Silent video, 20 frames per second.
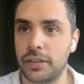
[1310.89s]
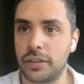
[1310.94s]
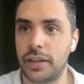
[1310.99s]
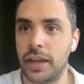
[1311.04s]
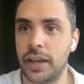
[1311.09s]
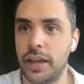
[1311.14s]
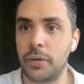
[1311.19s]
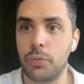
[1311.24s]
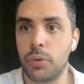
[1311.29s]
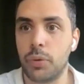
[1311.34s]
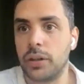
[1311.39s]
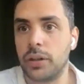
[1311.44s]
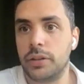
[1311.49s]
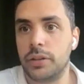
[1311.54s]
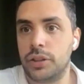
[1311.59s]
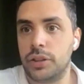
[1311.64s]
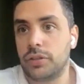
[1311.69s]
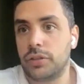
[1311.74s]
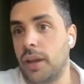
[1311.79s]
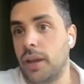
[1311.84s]
they
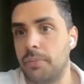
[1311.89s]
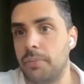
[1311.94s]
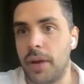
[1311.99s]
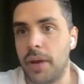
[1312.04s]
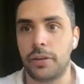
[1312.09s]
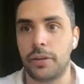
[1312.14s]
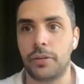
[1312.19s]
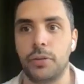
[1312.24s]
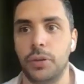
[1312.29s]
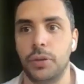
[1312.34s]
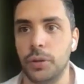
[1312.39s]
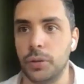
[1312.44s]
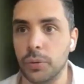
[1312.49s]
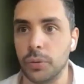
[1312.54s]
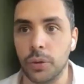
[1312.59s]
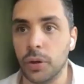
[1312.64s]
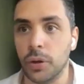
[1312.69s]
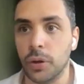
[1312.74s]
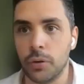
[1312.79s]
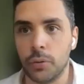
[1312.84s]
wouldn't just come back to
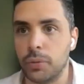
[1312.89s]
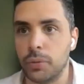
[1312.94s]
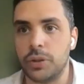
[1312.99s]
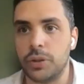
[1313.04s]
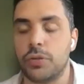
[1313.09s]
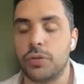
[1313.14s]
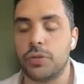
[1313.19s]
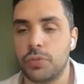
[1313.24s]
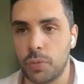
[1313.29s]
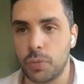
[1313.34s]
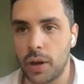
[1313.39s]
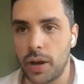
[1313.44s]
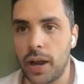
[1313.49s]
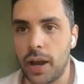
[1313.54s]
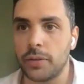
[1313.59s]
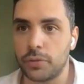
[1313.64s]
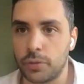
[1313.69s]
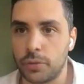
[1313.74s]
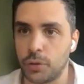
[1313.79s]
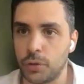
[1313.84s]
you with just one
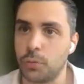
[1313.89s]
answer.